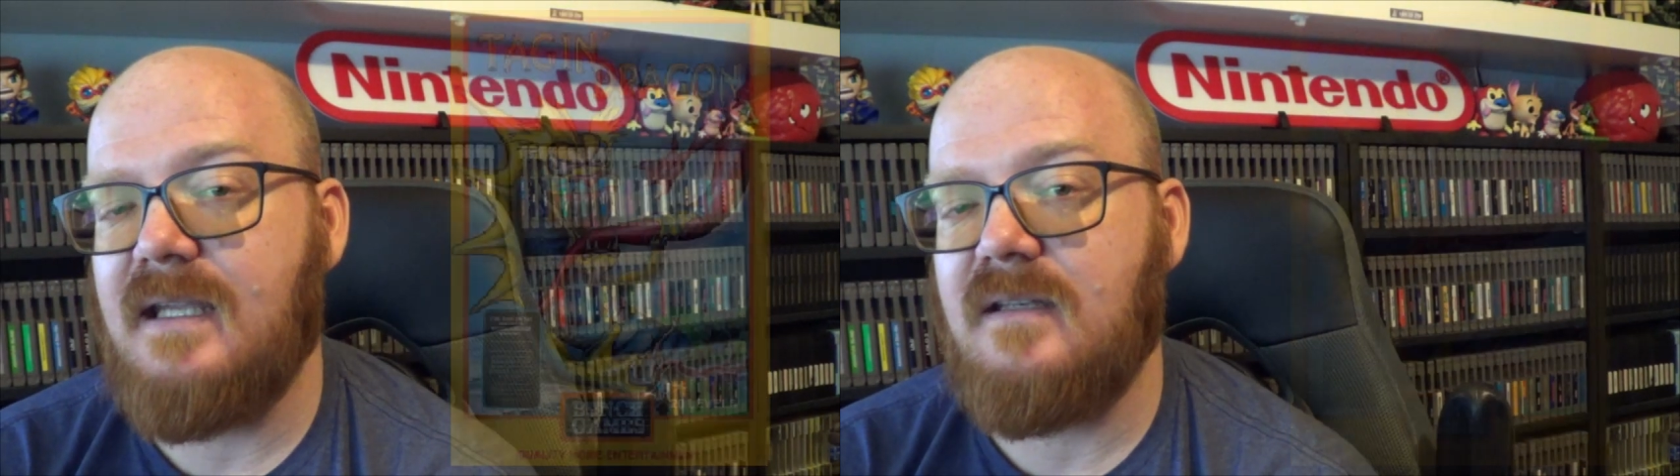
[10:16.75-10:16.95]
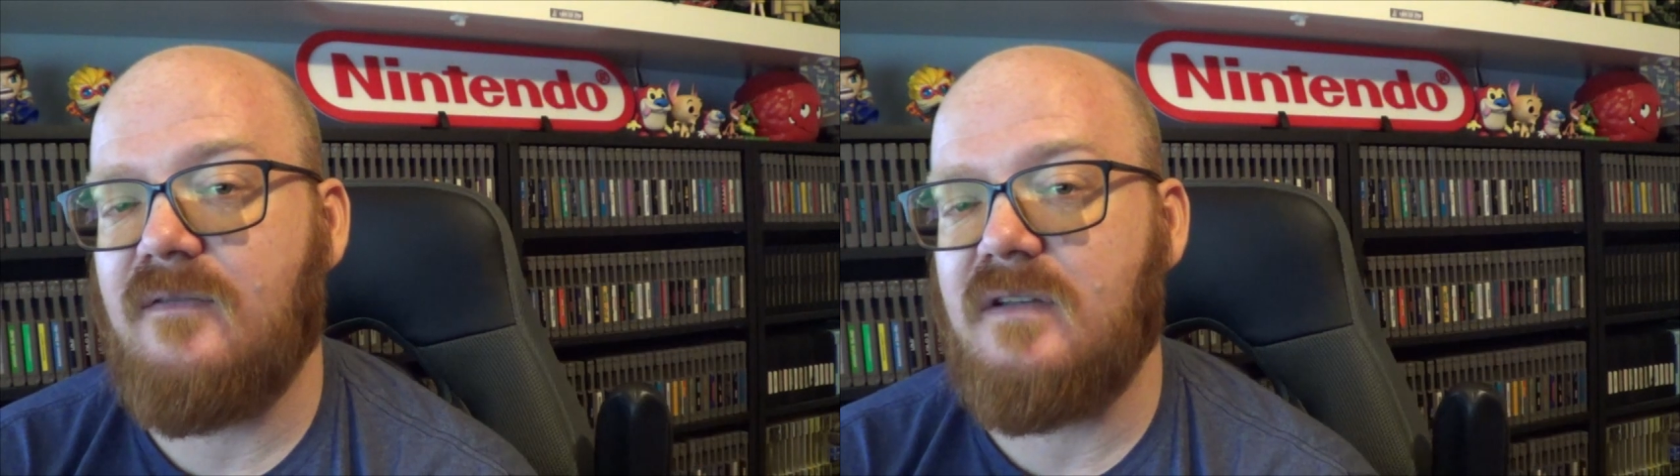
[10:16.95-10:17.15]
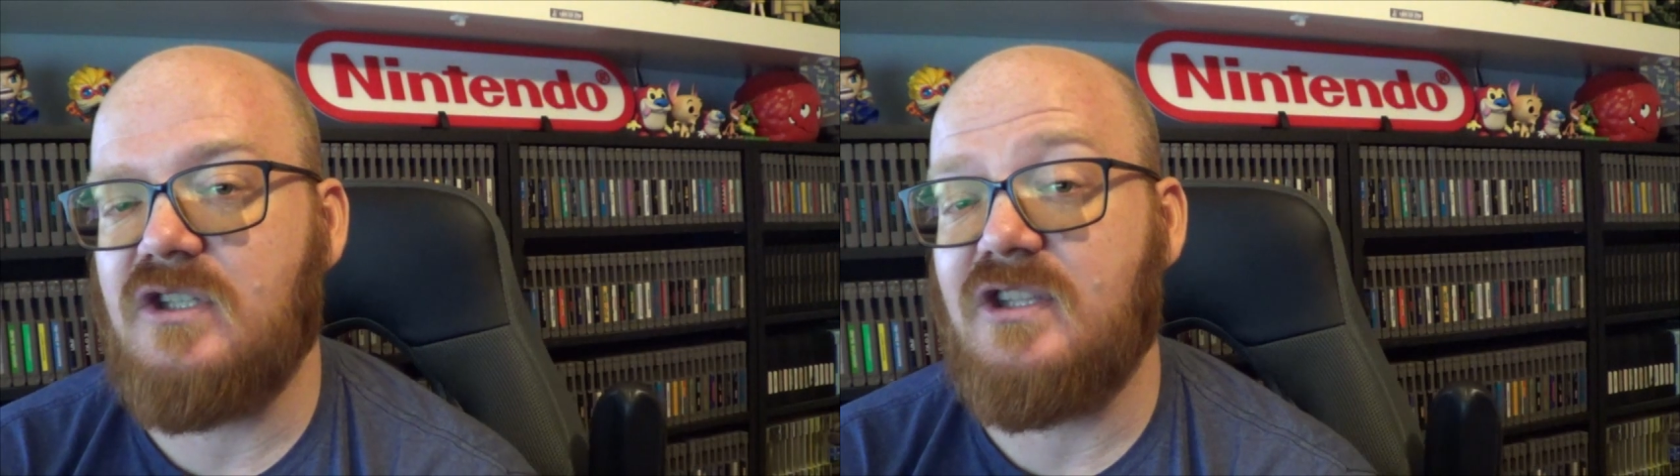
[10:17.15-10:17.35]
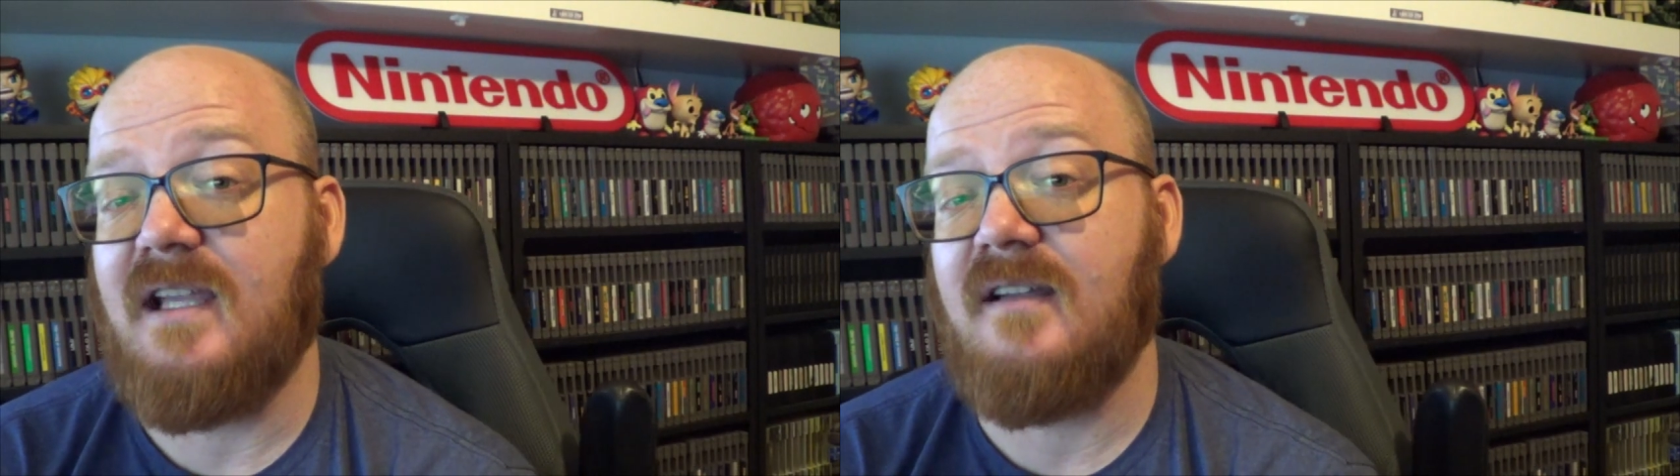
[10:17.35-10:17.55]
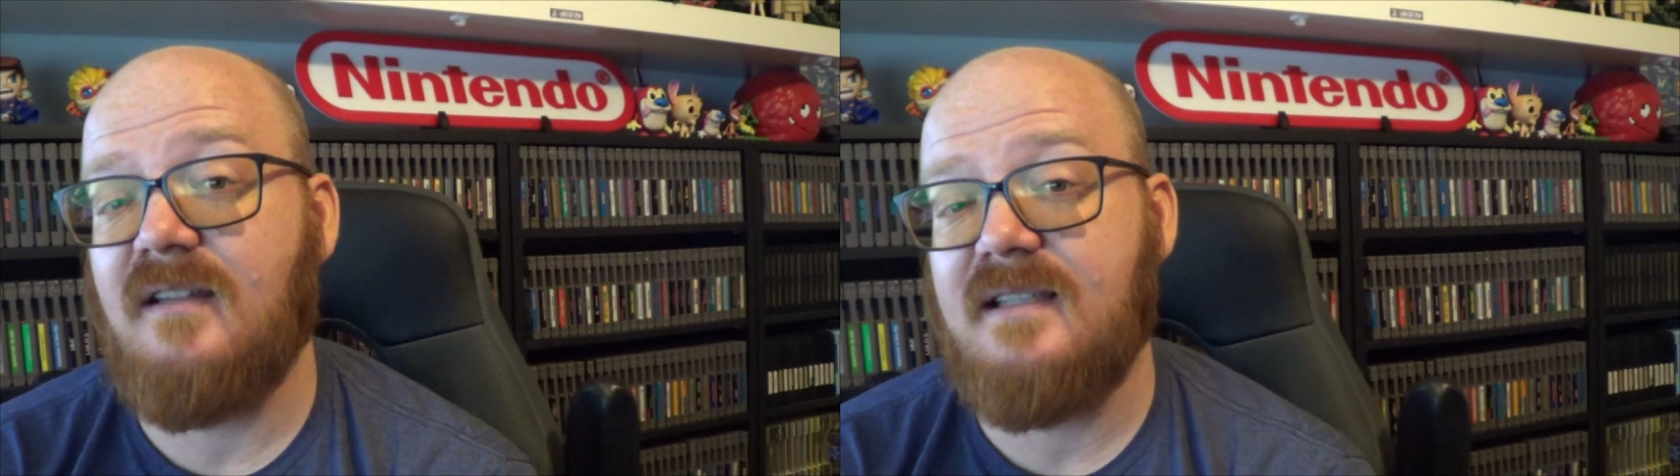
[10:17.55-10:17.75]
need to finish
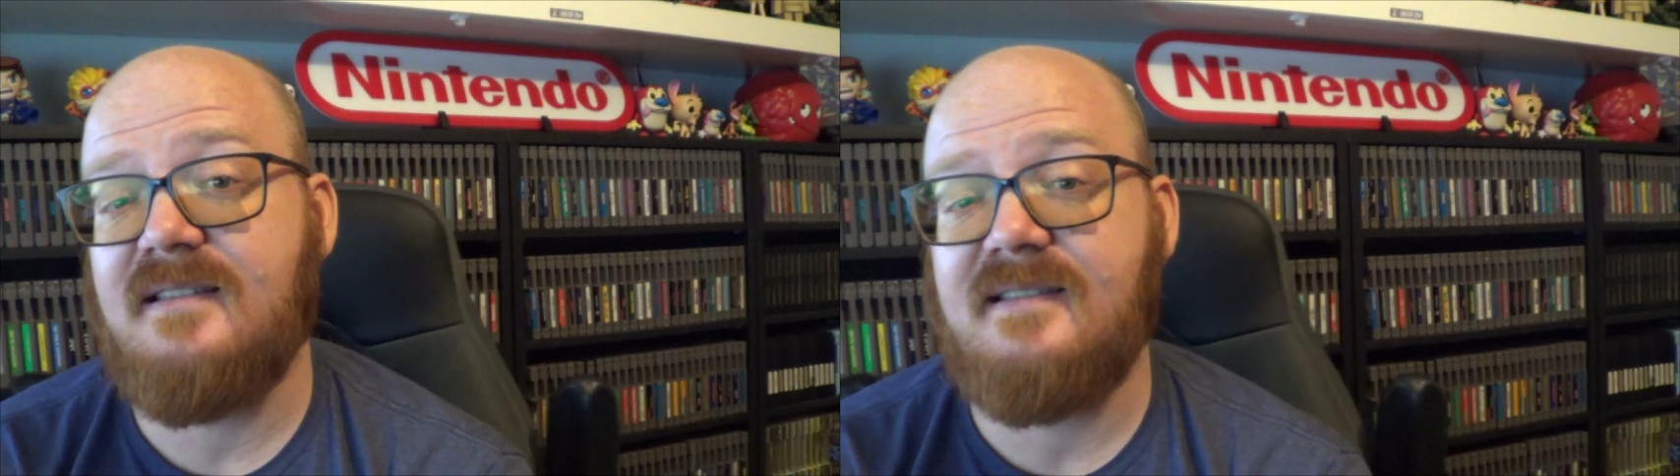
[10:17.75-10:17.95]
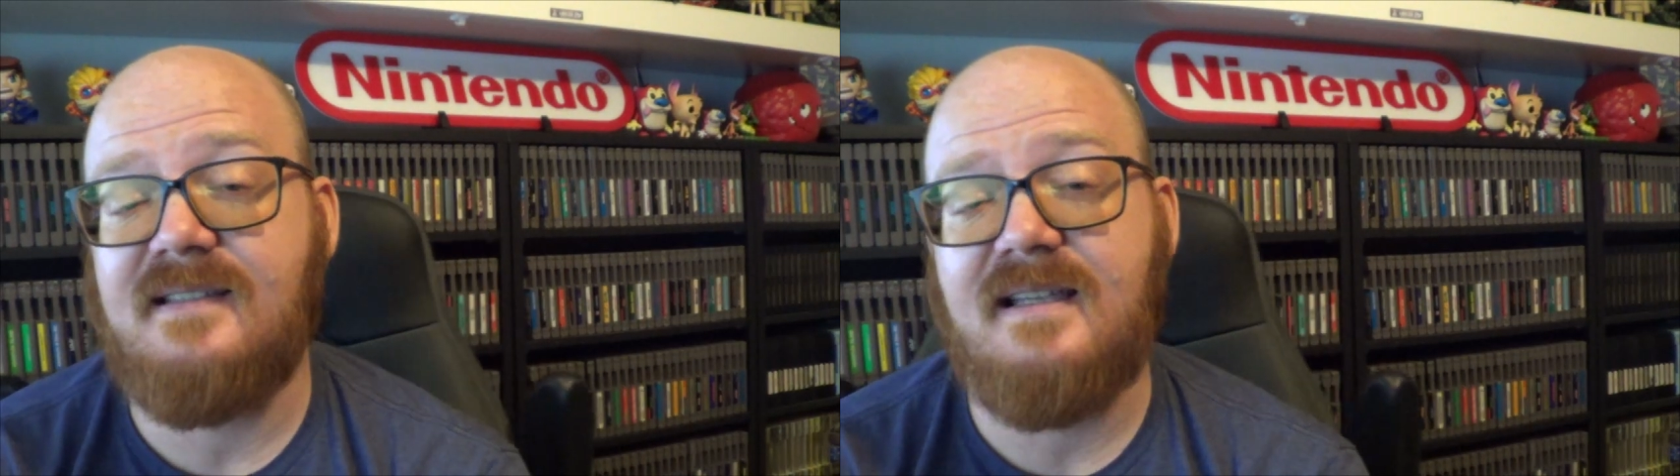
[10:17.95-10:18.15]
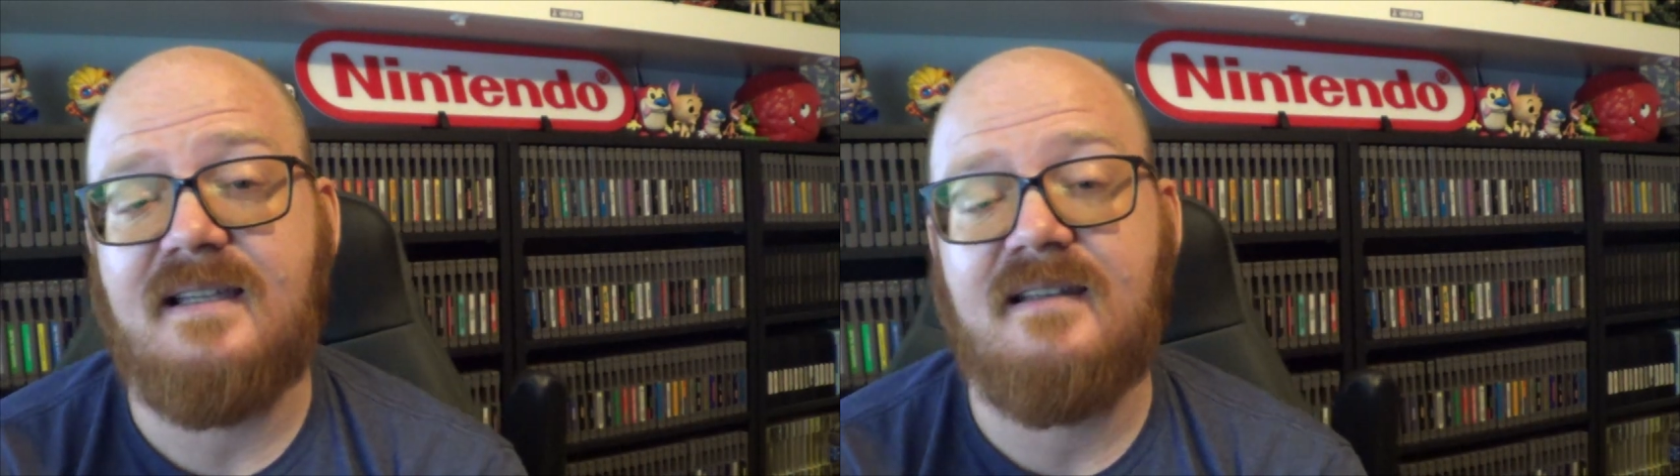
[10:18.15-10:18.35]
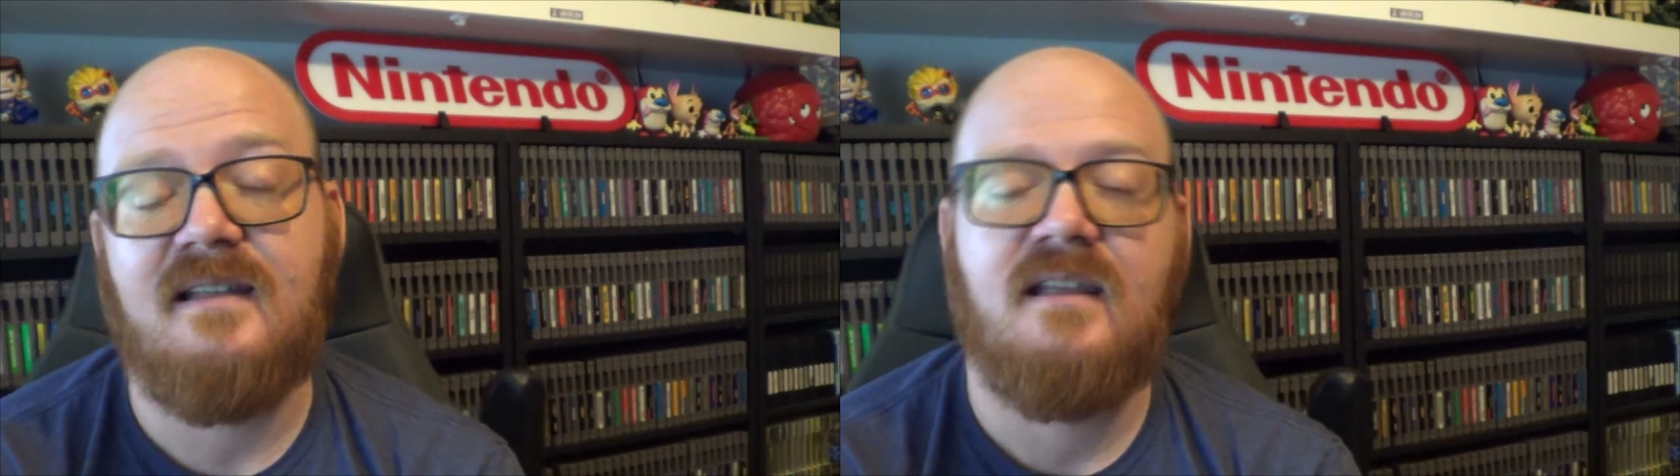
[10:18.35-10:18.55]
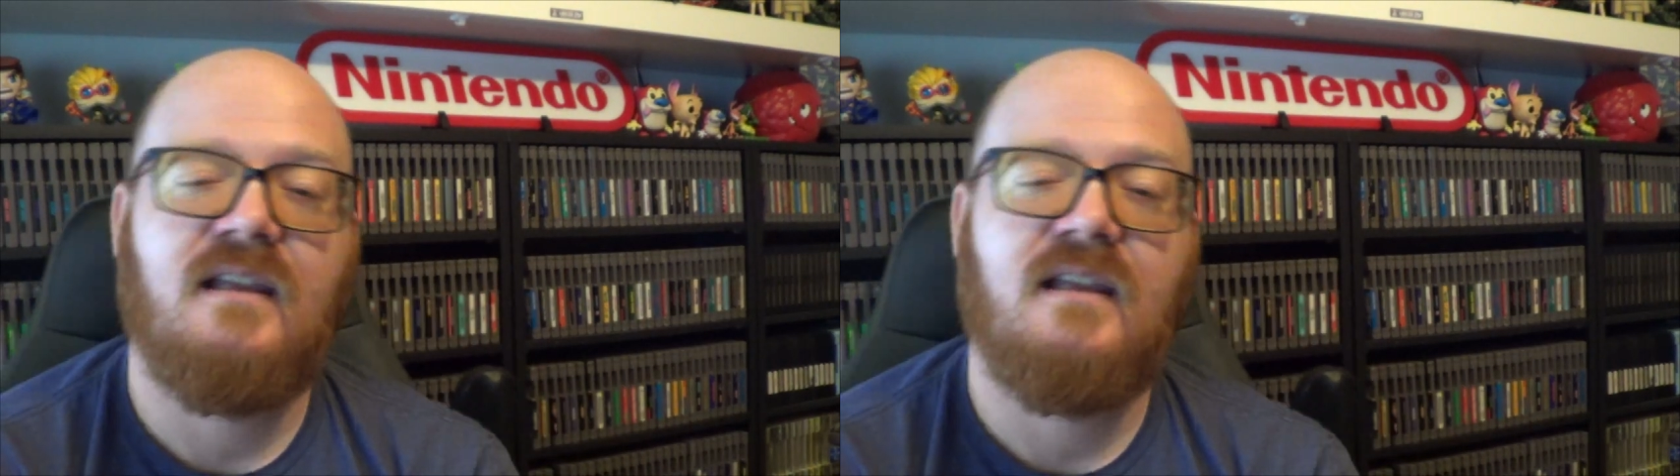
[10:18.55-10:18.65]
the unlicensed side.